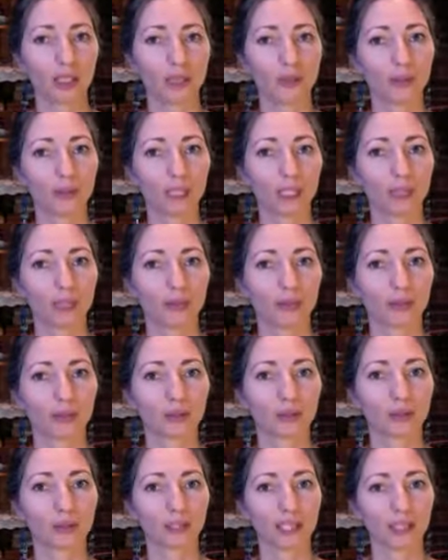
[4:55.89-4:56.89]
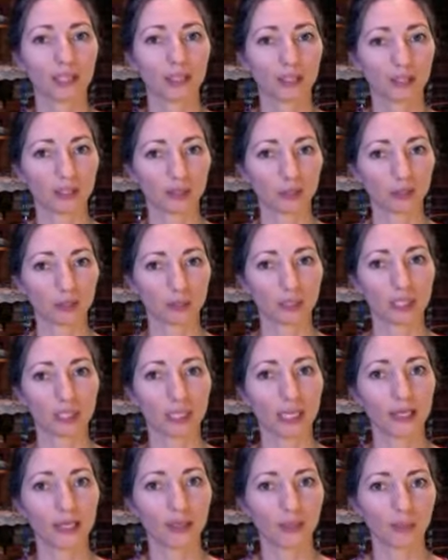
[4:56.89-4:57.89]
You can also sense that your
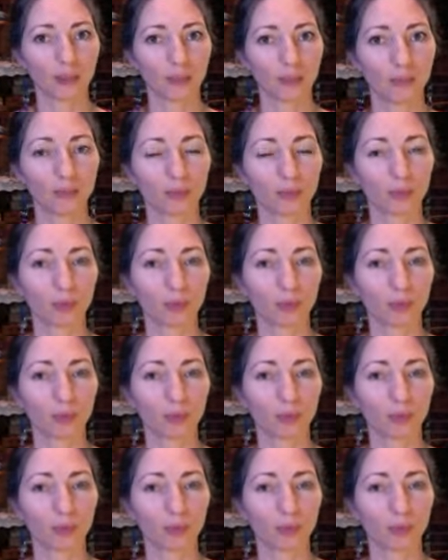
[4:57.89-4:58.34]
sternum,